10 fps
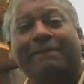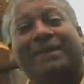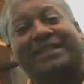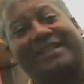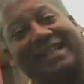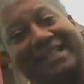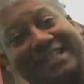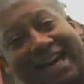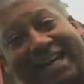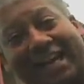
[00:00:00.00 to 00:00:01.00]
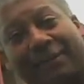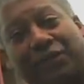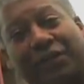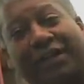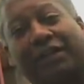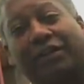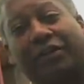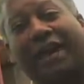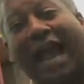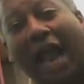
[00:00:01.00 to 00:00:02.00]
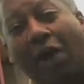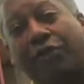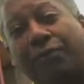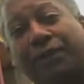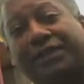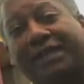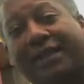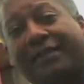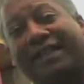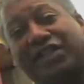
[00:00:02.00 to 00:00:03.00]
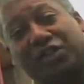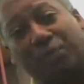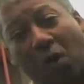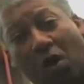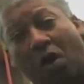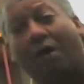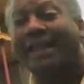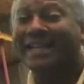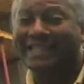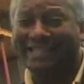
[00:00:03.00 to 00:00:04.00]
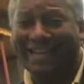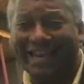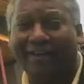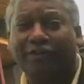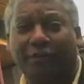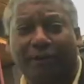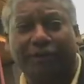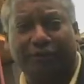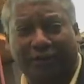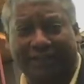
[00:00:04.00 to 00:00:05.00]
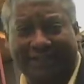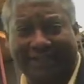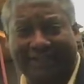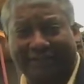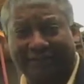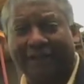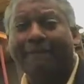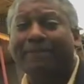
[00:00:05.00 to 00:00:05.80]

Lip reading: This is an exciting opportunity to learn how you put together these small-scale commercial real estate deals.